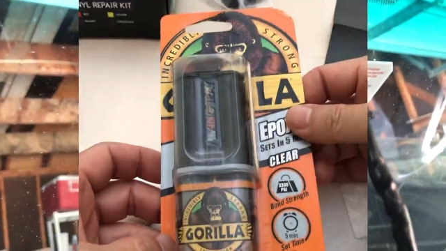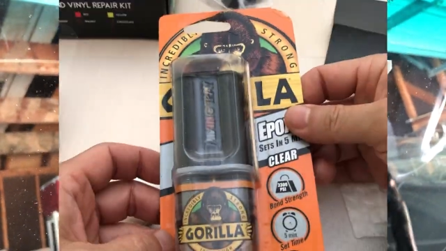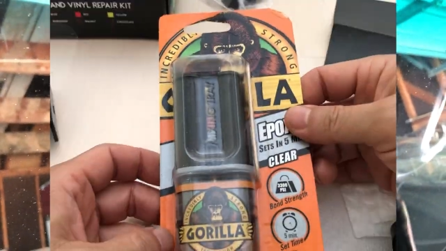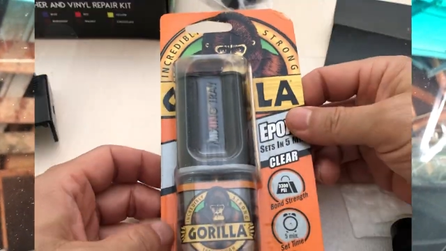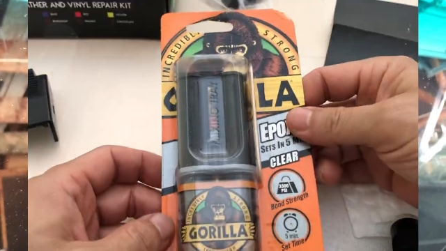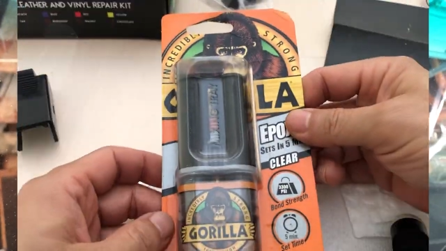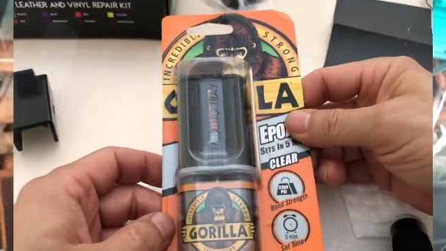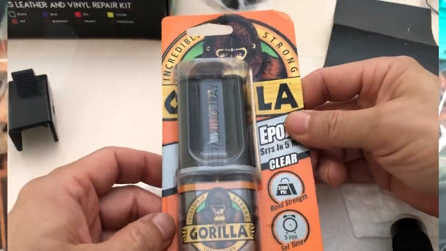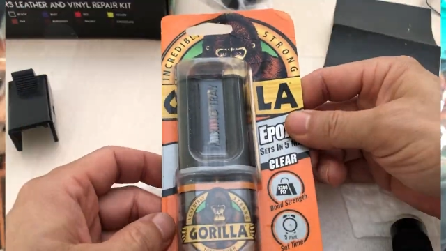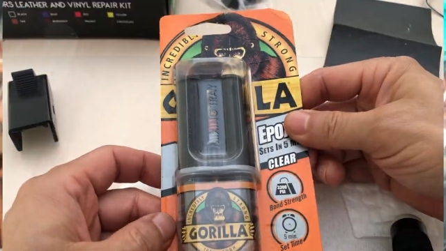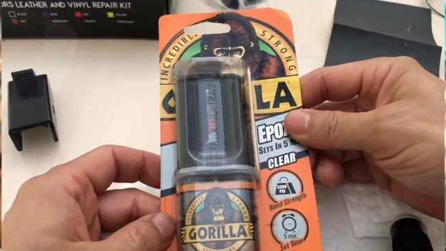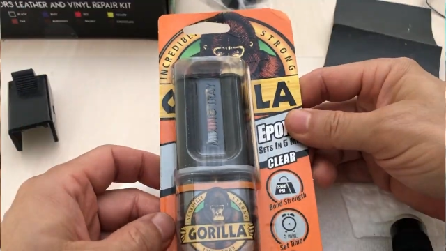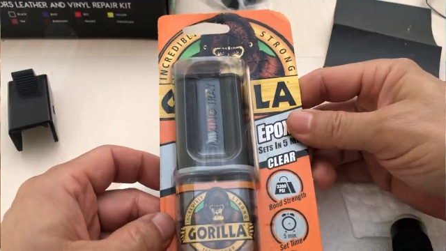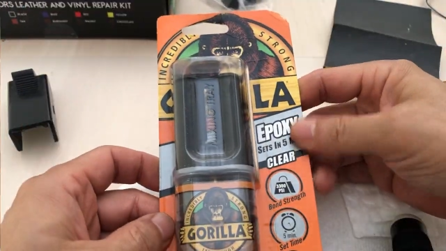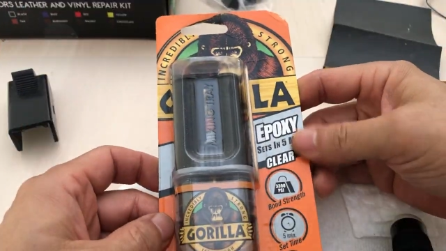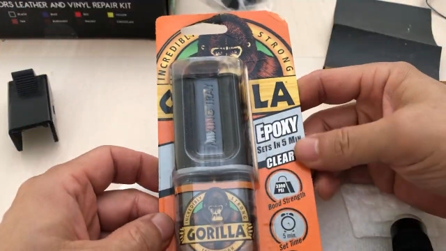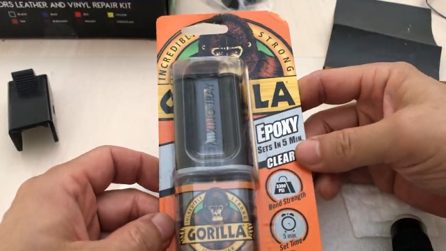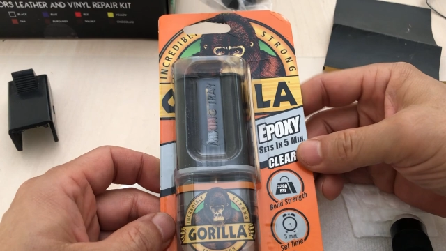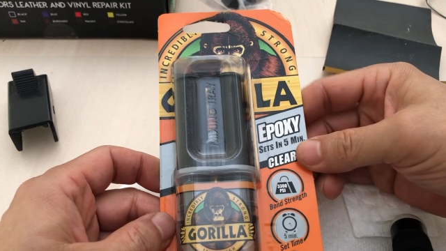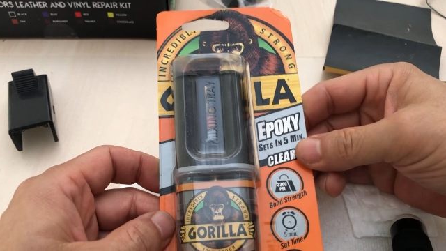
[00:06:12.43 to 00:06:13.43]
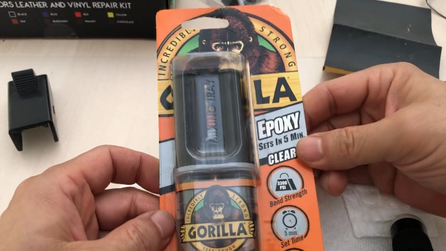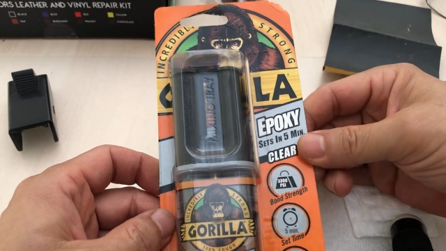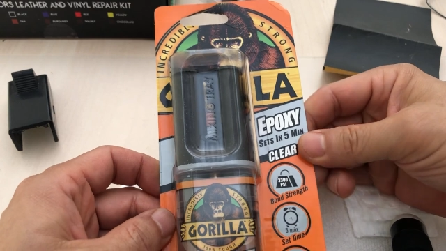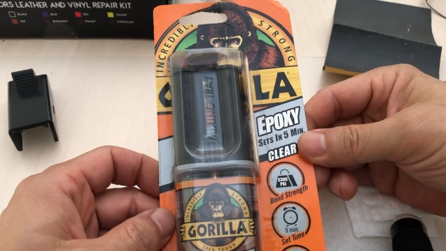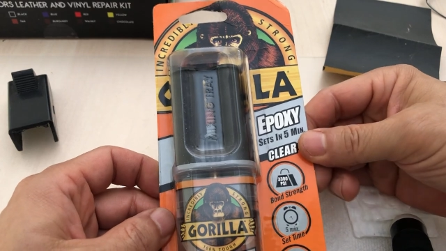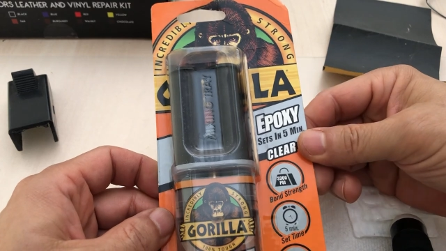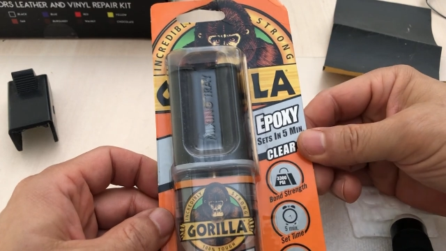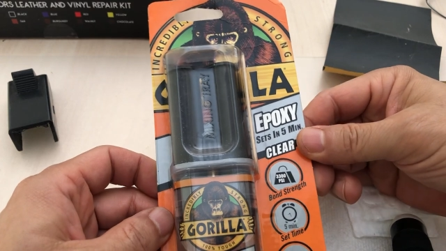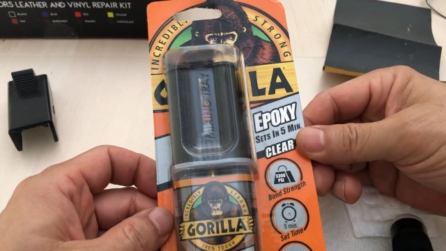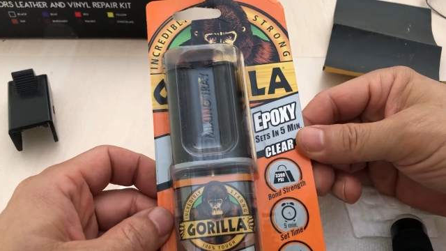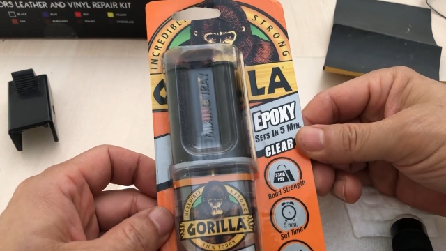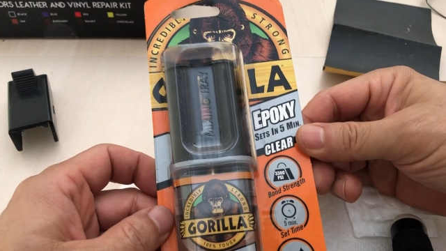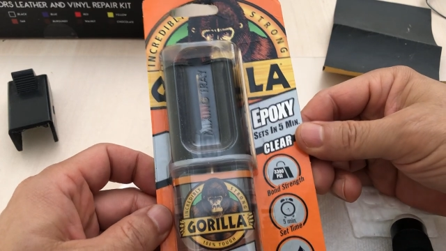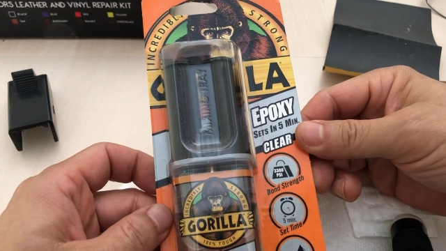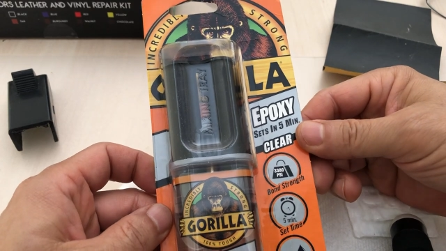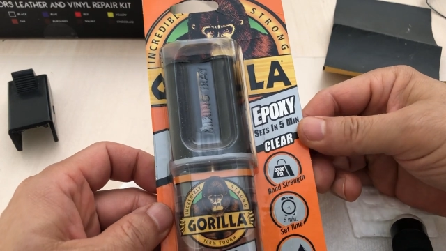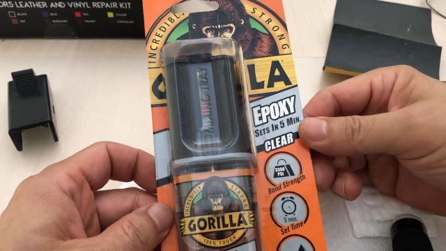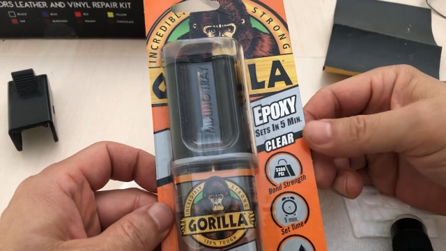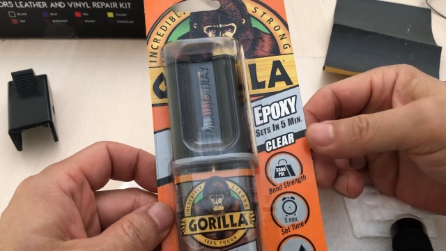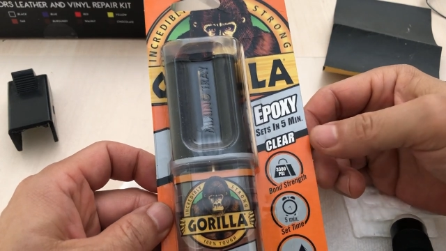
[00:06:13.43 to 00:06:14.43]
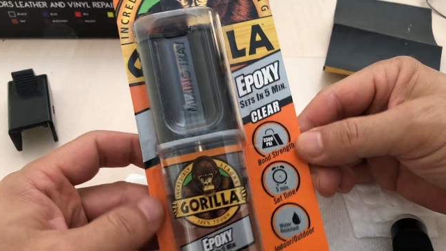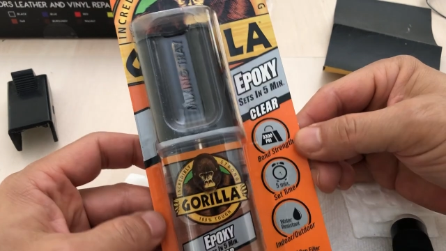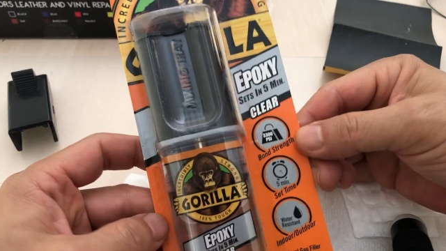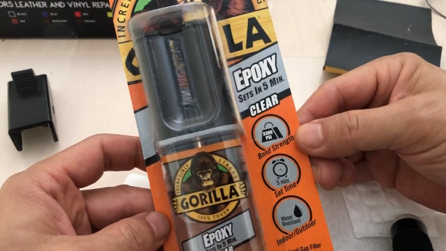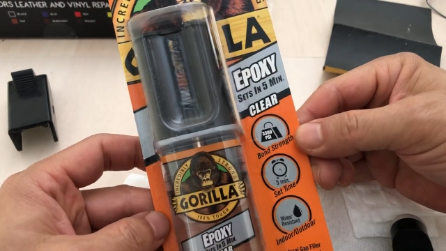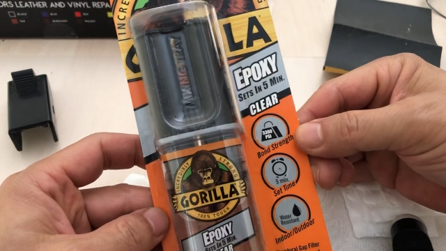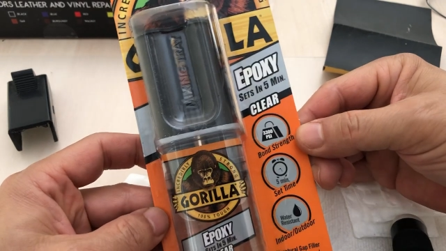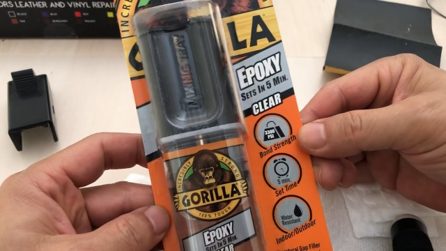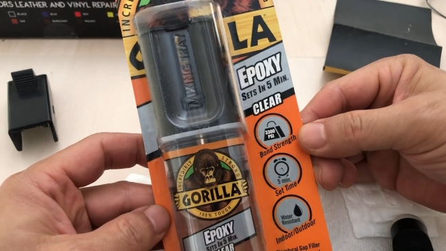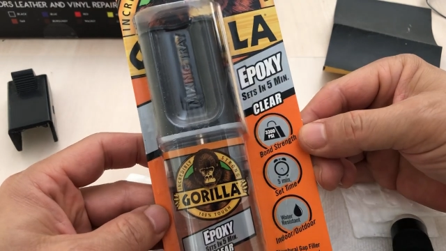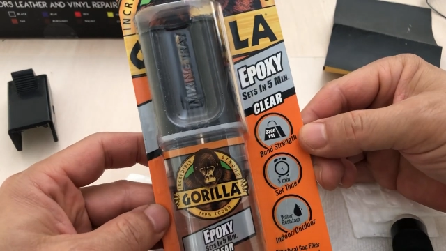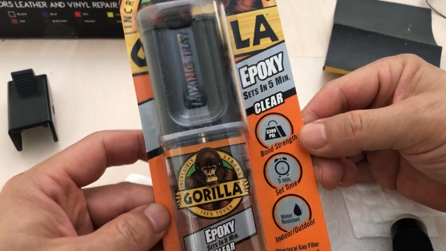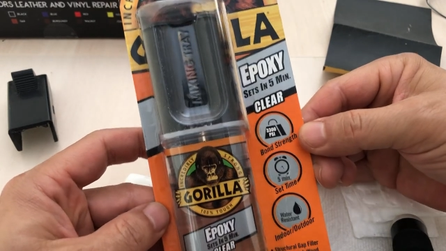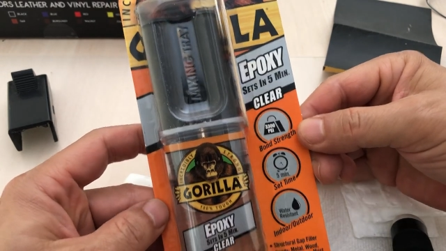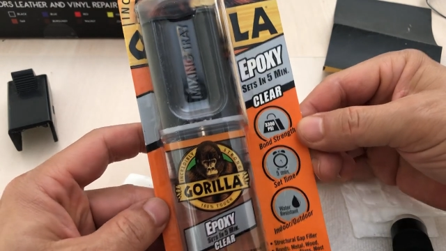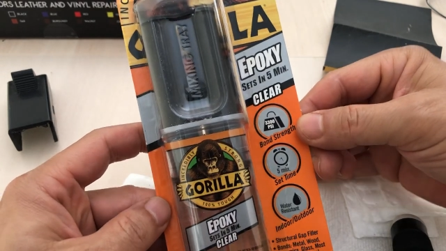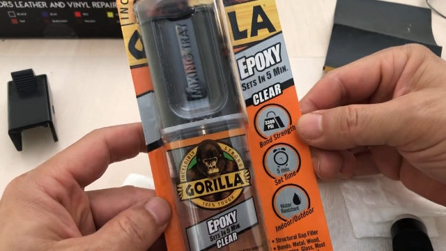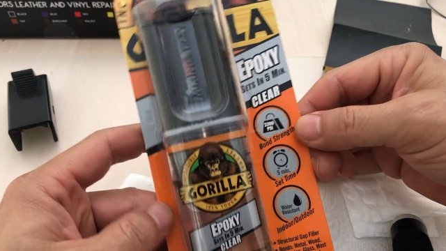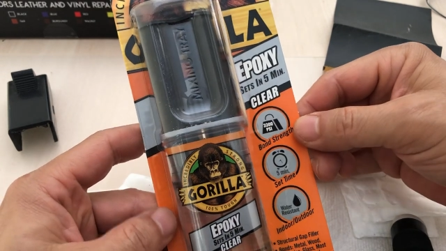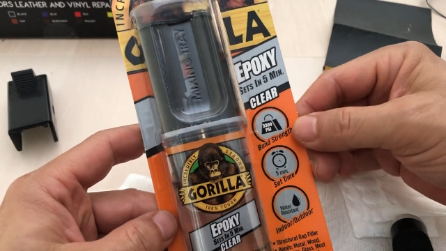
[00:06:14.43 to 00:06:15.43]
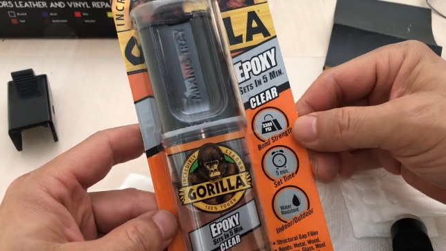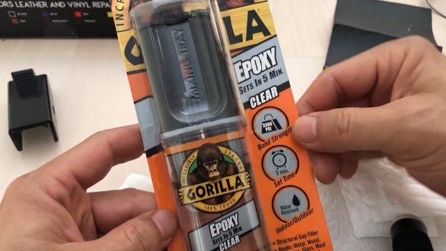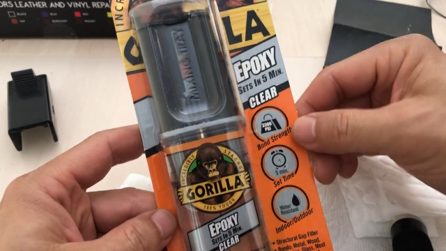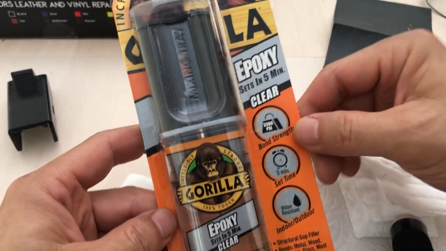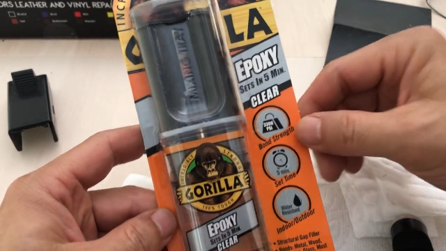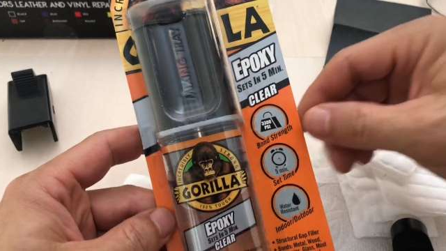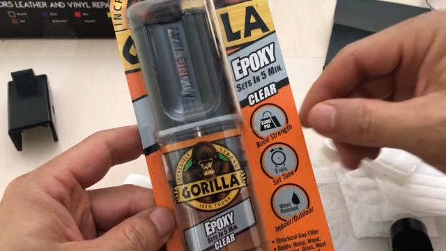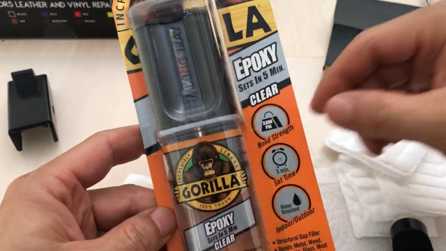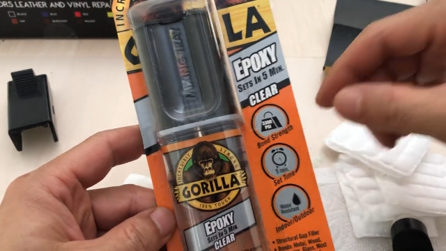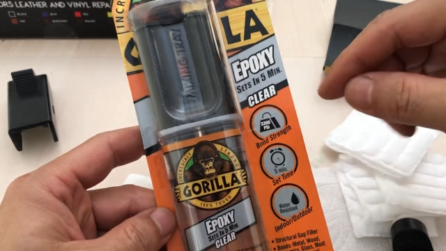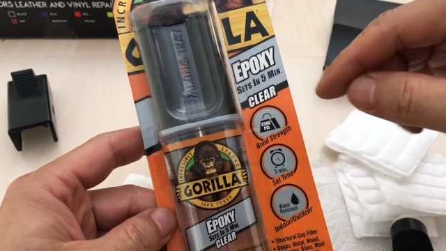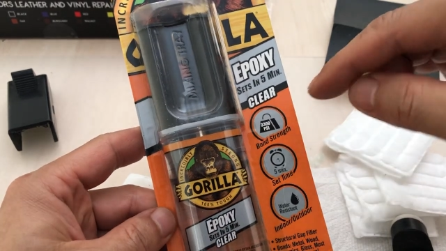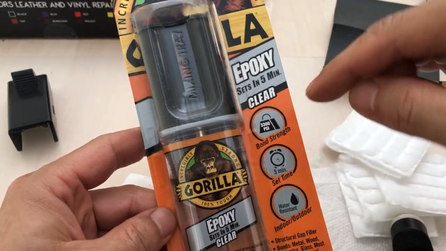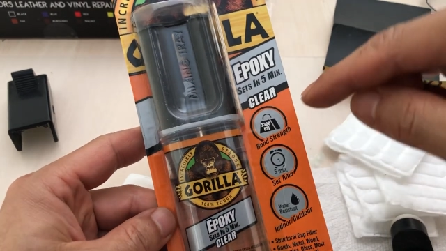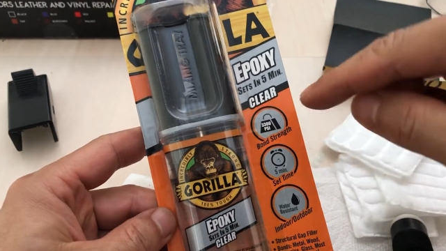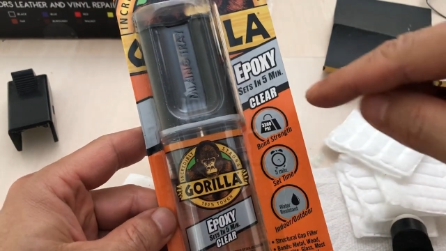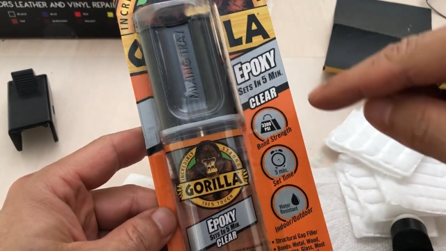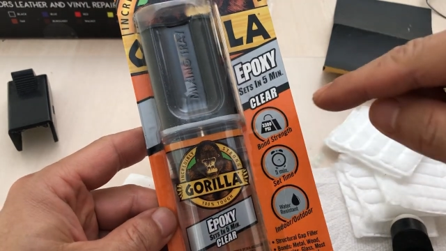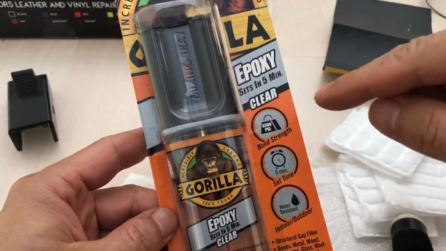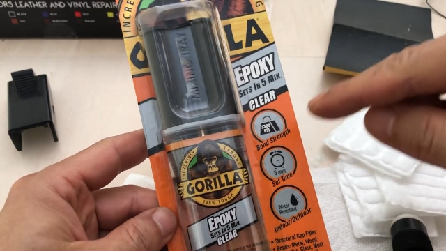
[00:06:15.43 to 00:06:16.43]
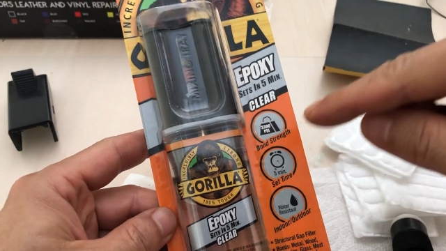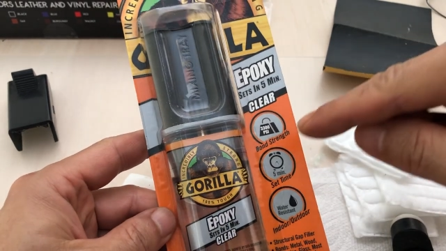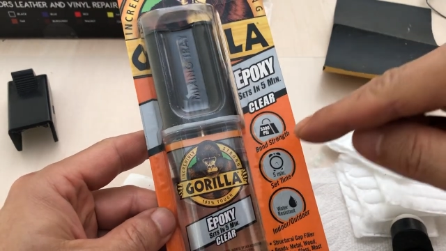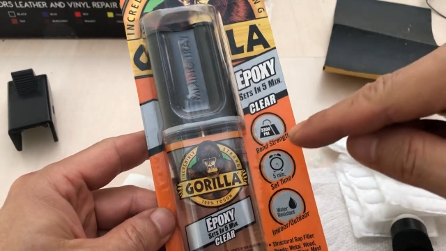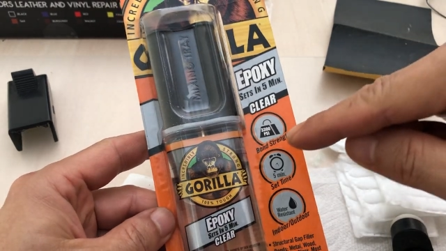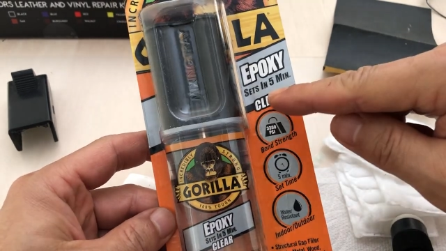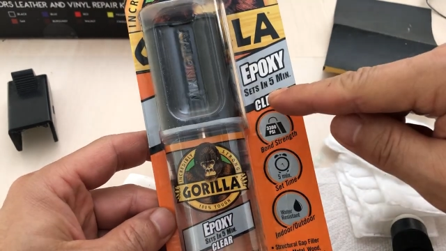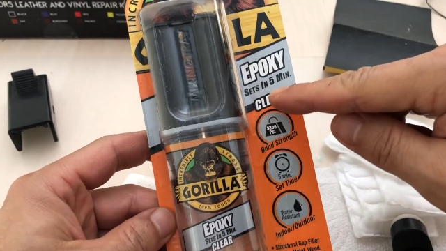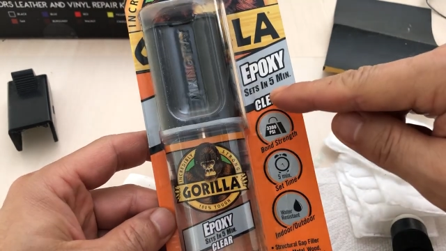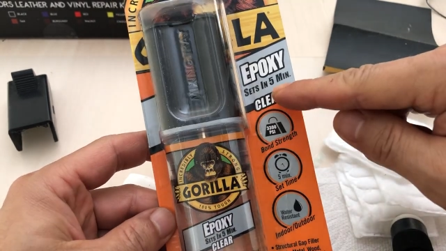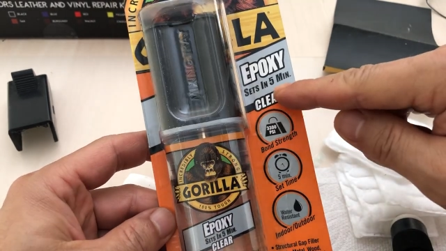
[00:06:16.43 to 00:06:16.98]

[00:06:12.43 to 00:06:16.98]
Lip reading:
Nobody's mouth can be seen.